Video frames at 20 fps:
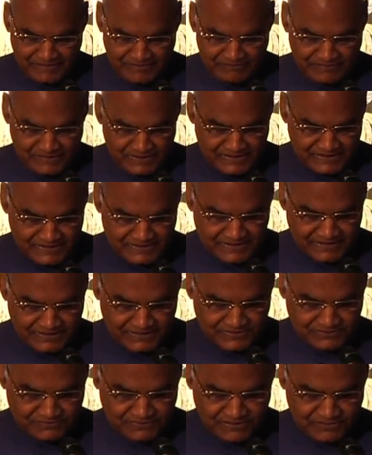
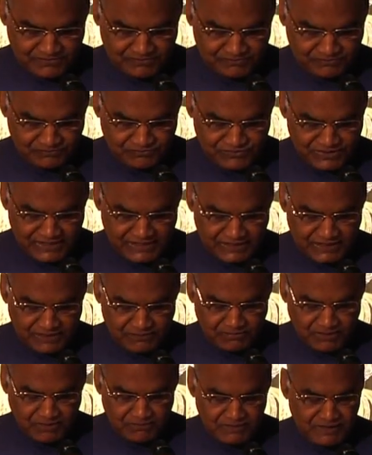ministers from Czech
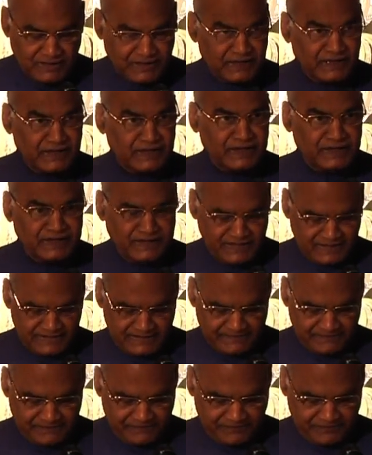Republic and
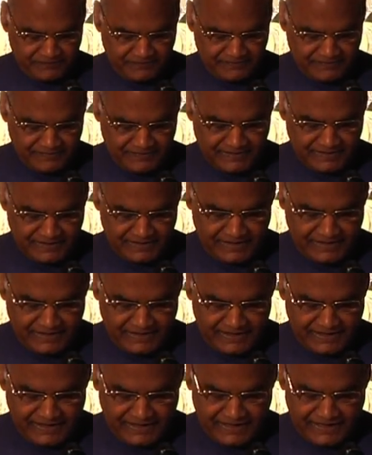India,
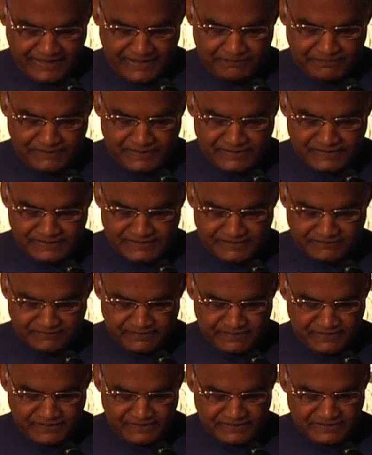captains of
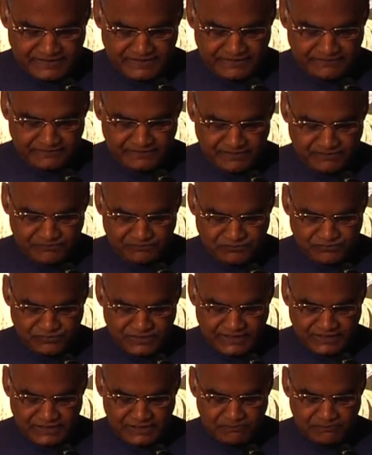industry from Czech